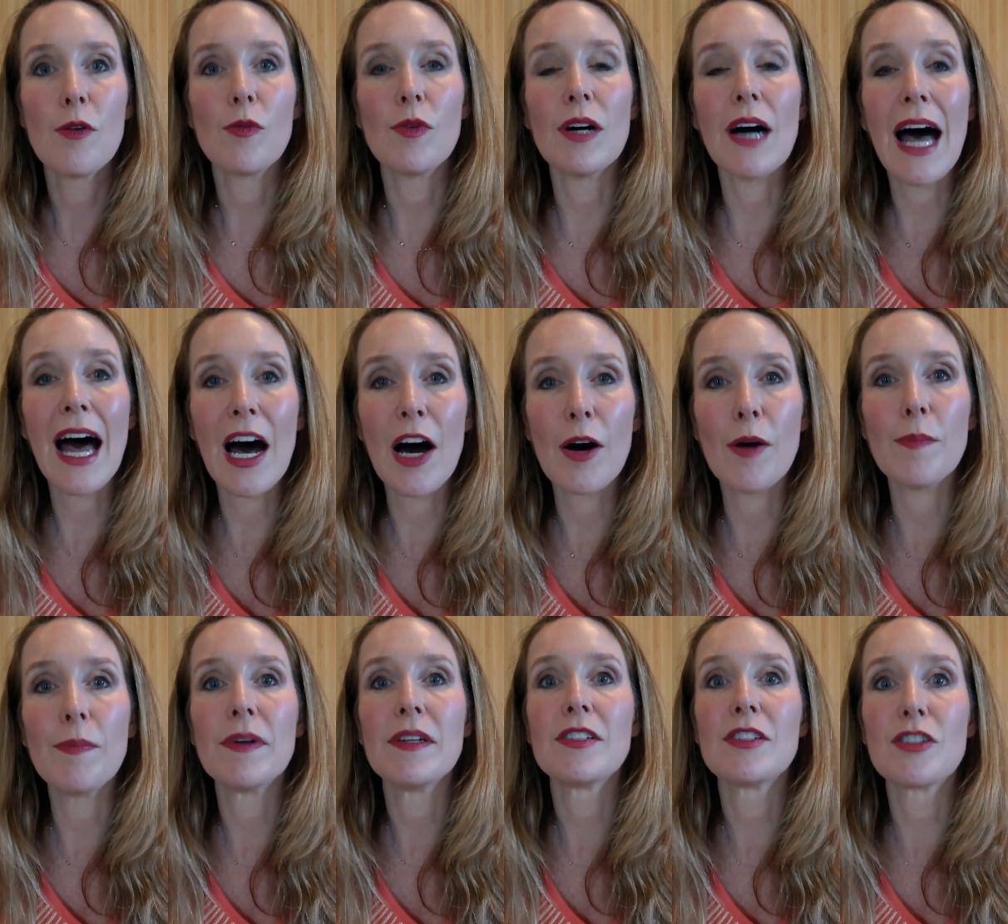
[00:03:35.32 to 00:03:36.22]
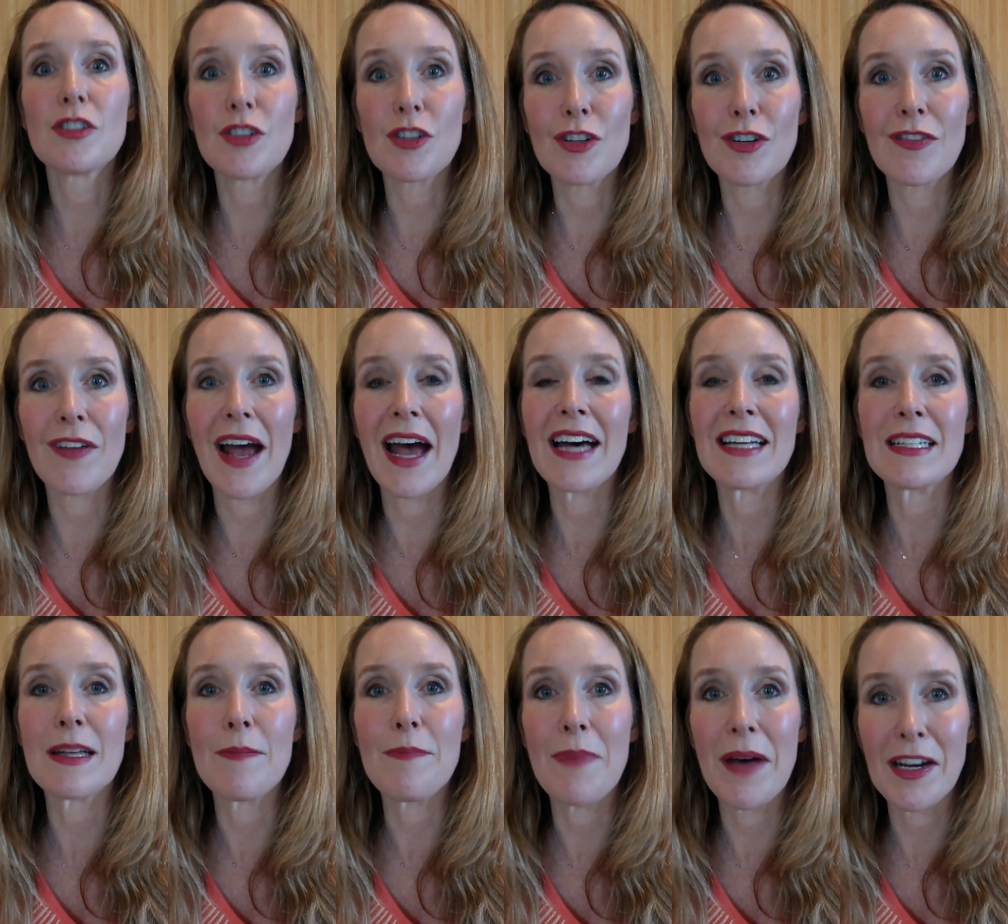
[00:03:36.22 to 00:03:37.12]
will help serve
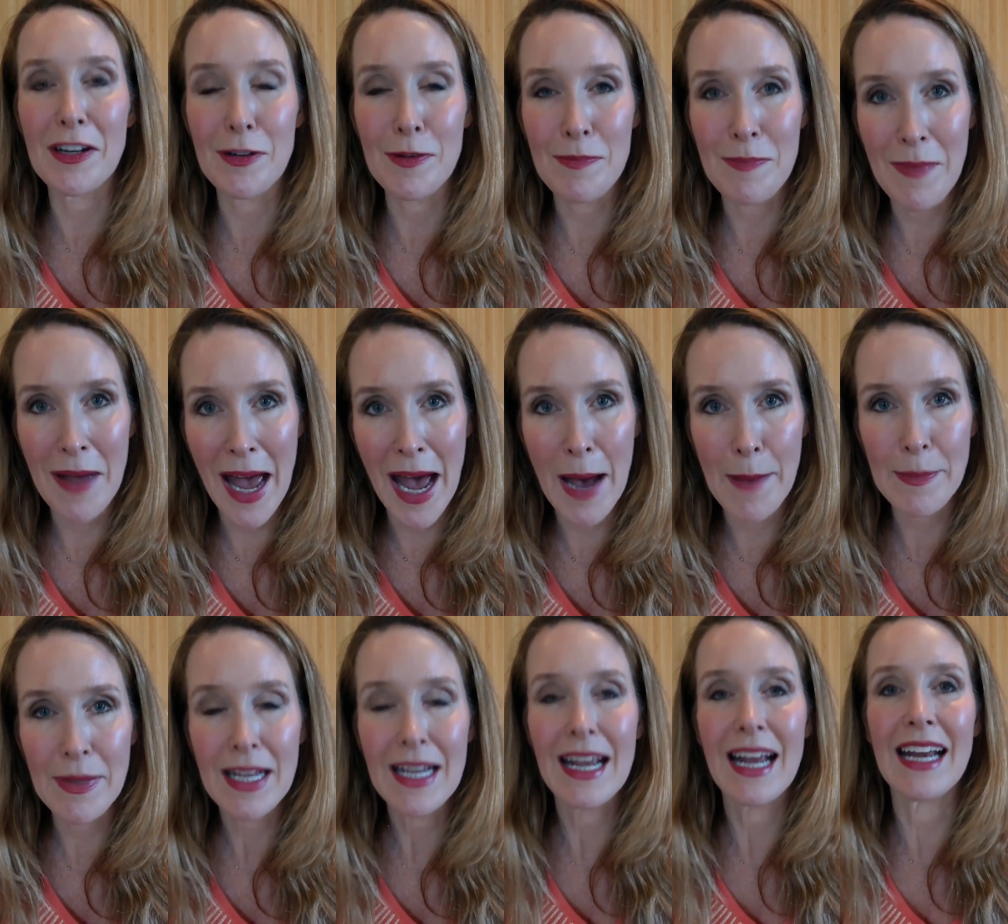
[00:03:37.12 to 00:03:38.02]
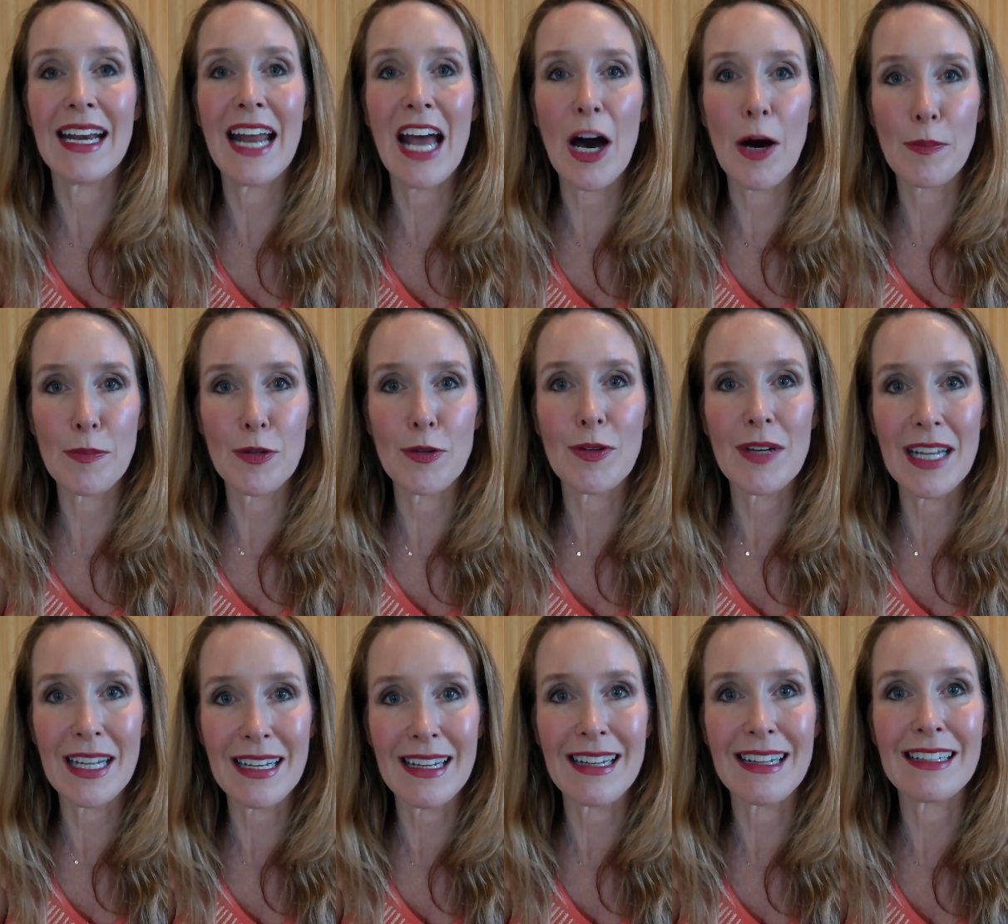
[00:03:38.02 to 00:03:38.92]
as a better map and help you
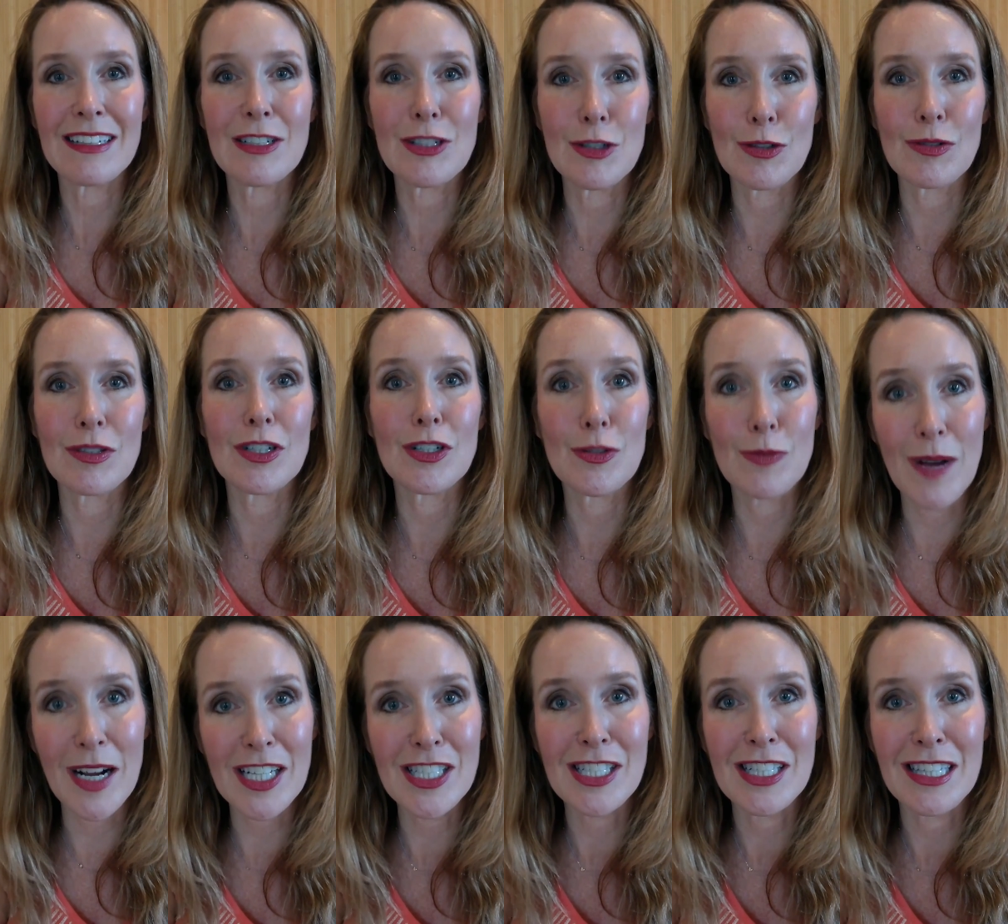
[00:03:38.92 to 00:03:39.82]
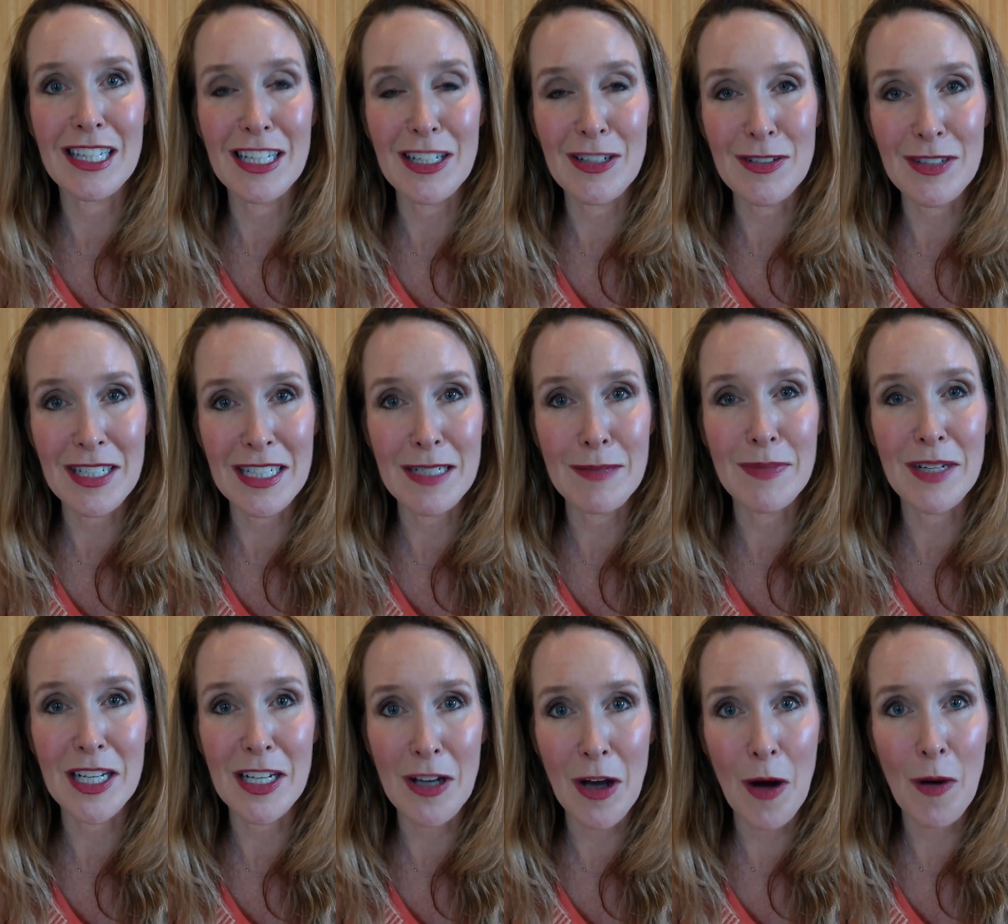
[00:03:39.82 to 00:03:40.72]
get into the direction that you need to
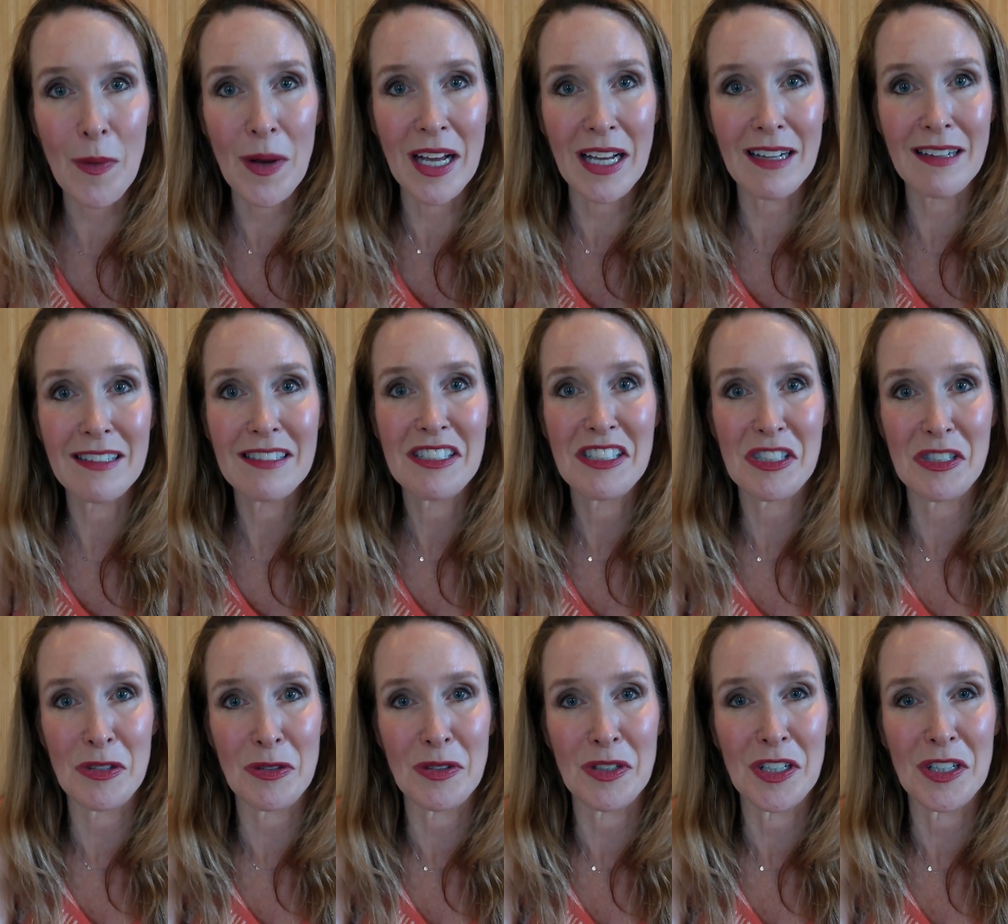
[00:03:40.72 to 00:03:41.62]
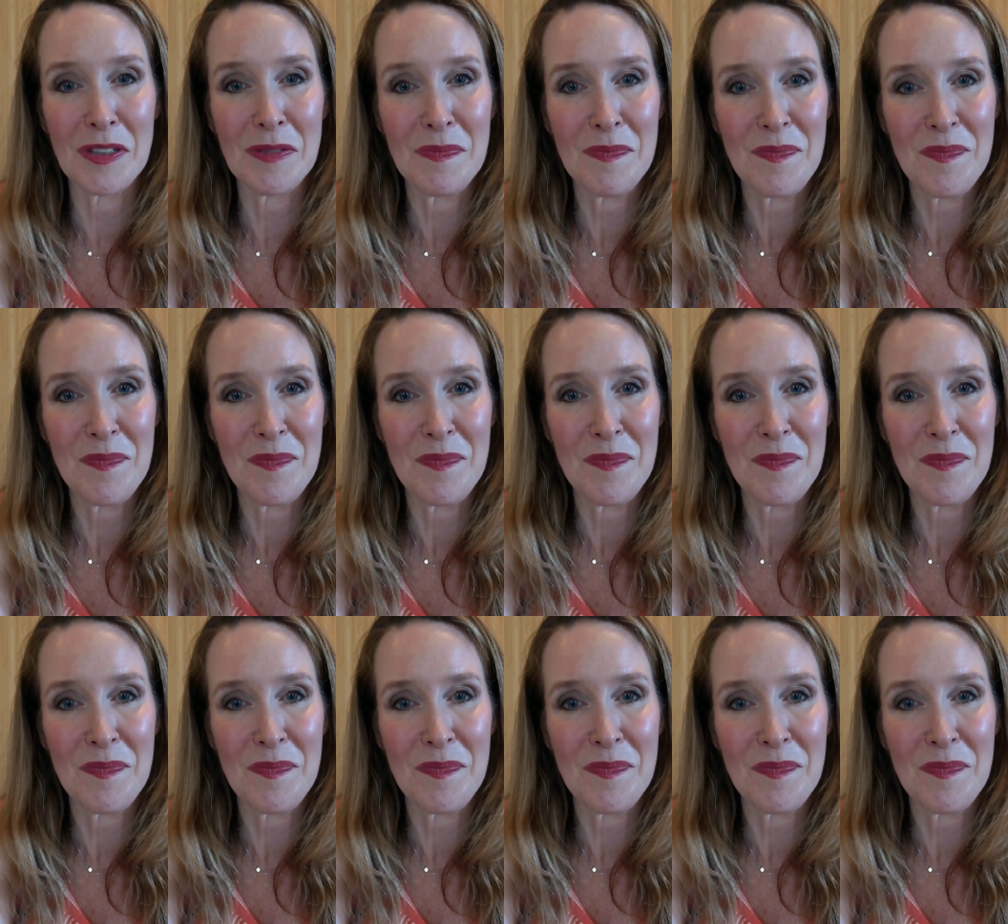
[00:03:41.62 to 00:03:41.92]
be going sooner.